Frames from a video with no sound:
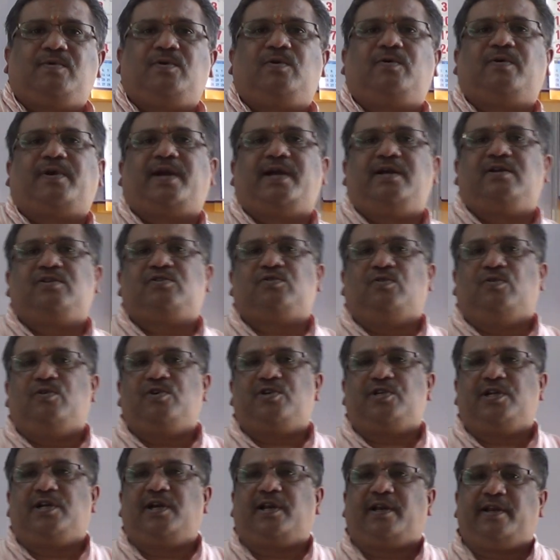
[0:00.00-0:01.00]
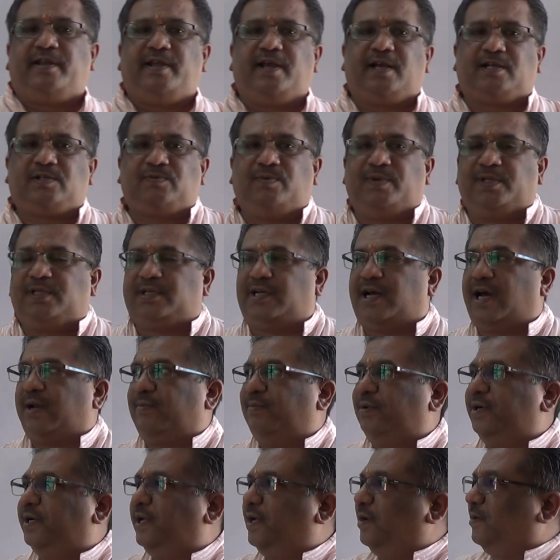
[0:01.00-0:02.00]
chloride solution reacts with
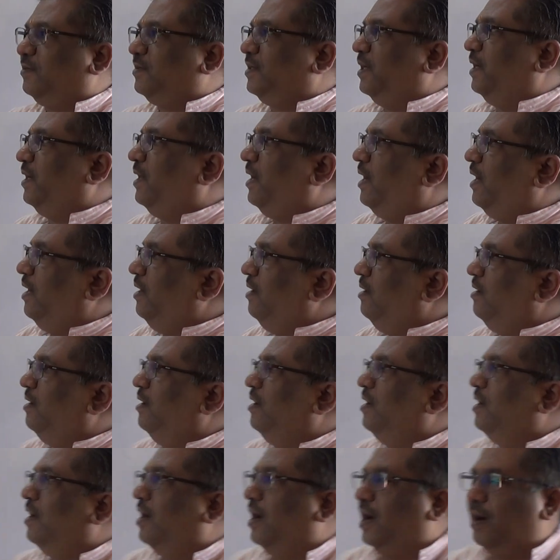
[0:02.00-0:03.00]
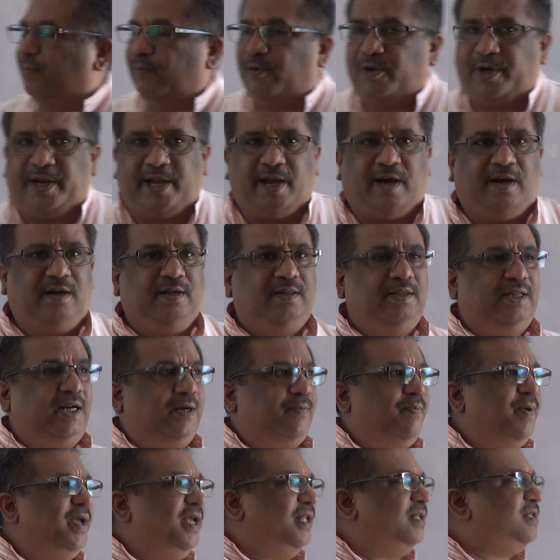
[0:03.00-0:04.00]
carbon dioxide and ammonia.
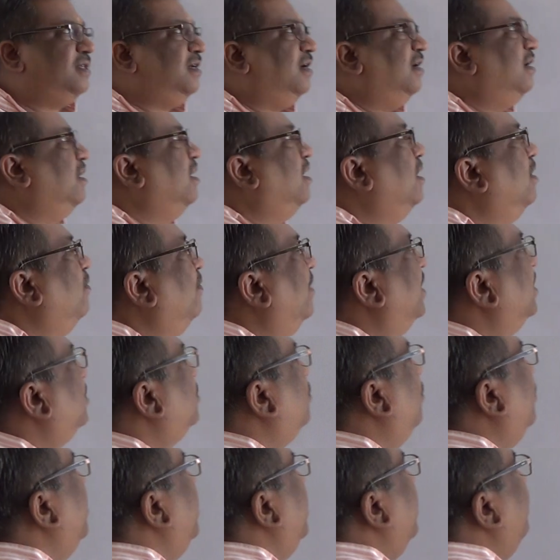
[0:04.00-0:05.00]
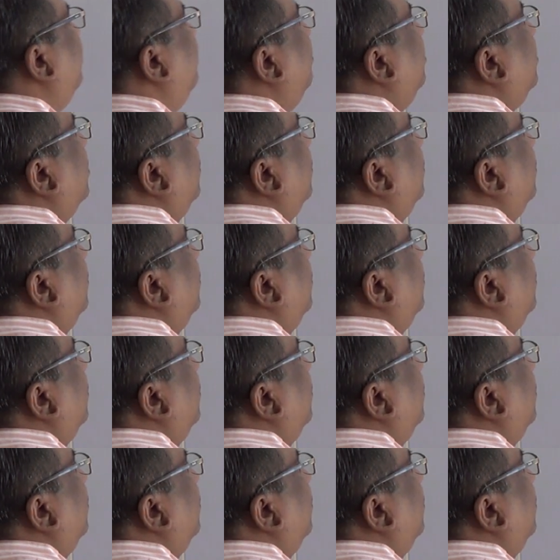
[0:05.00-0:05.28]
That means when sodium